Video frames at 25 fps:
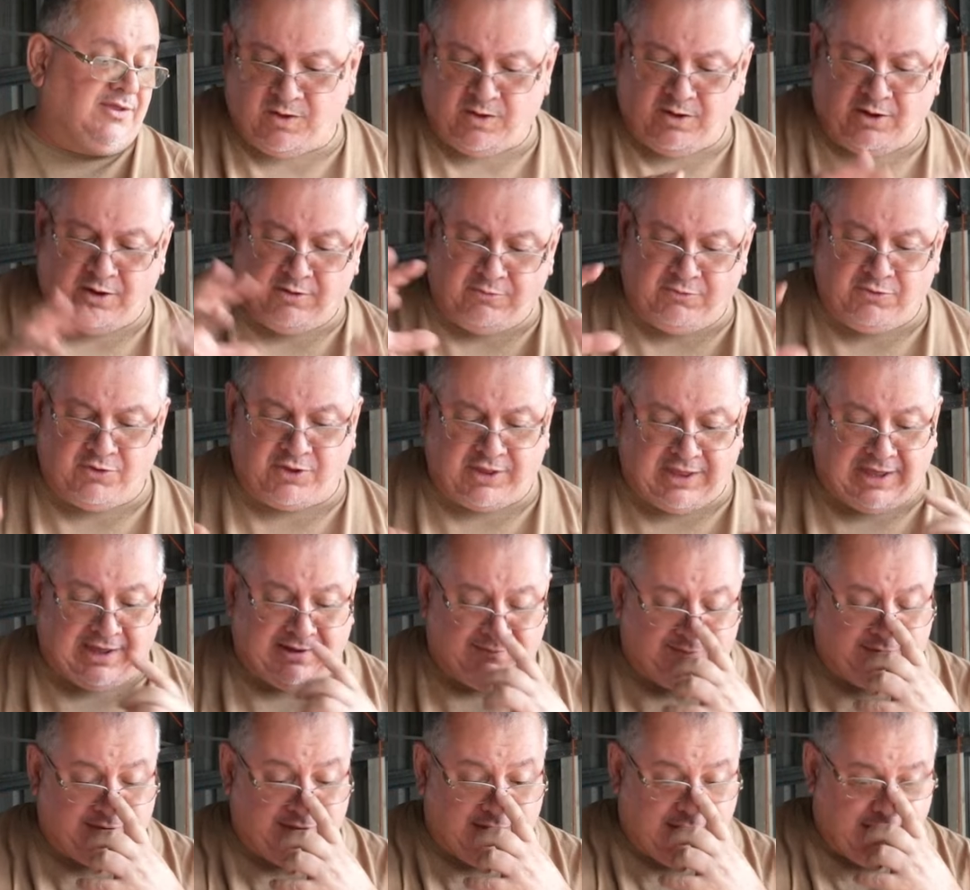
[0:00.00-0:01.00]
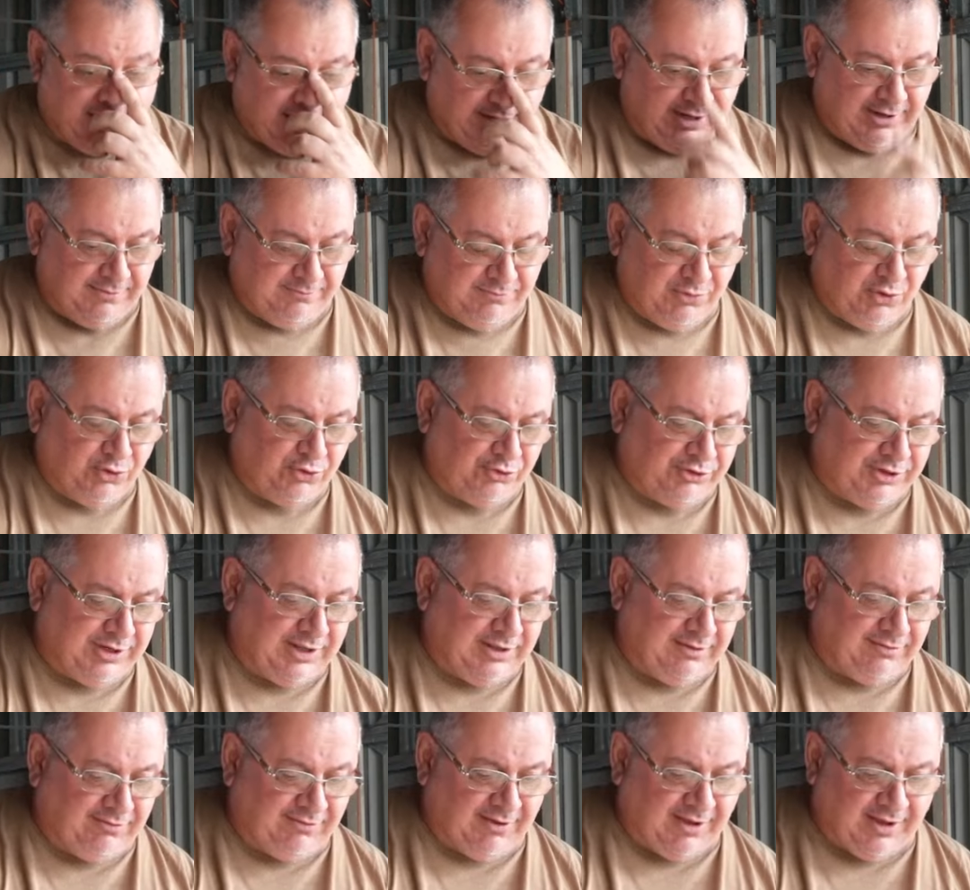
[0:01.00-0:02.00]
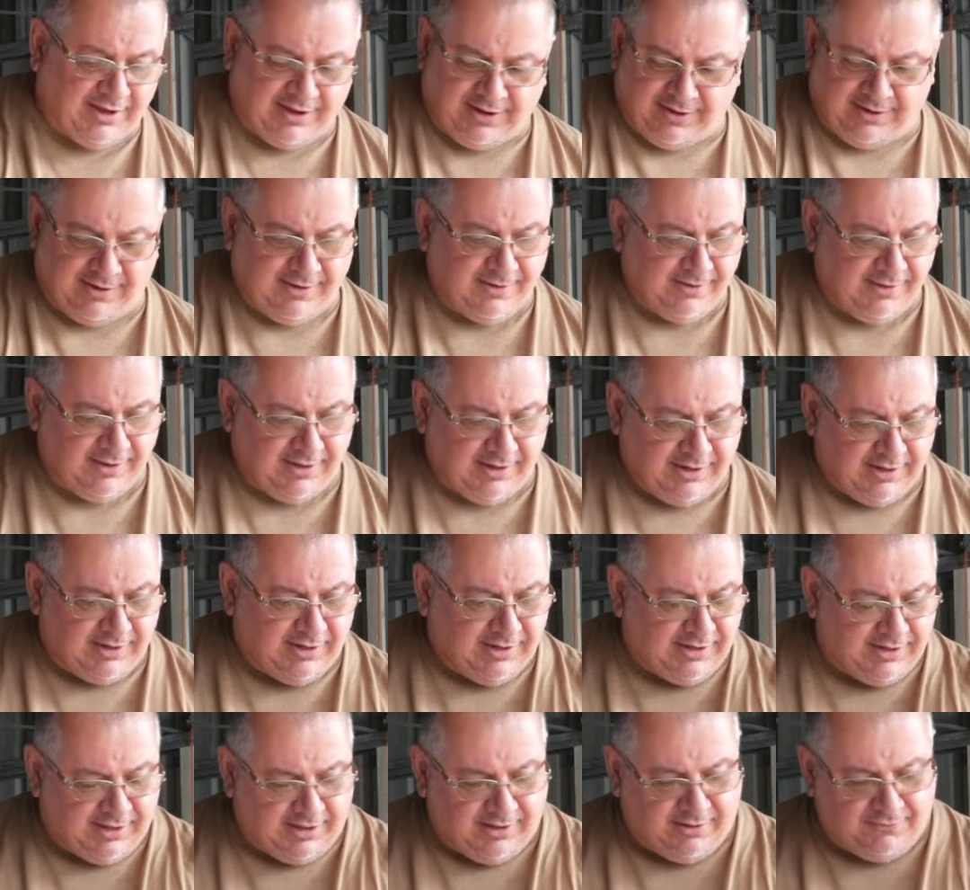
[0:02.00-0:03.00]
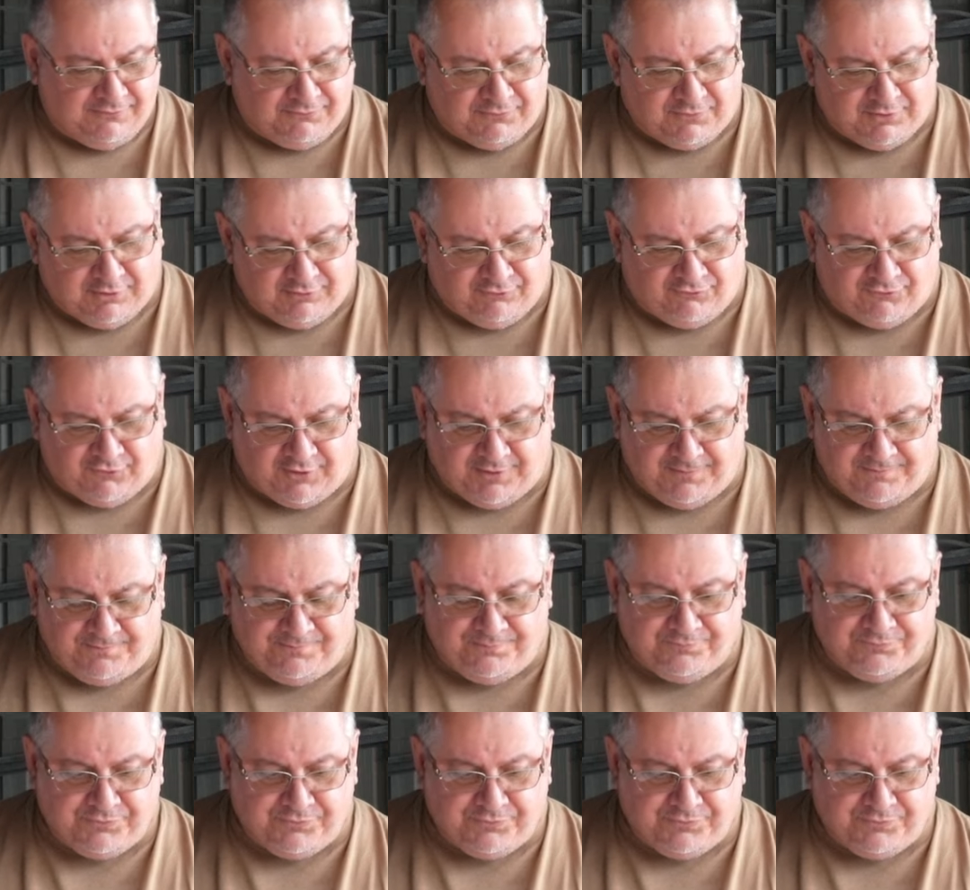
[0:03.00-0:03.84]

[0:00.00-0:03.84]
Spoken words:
I will cover that in more detail in the near future.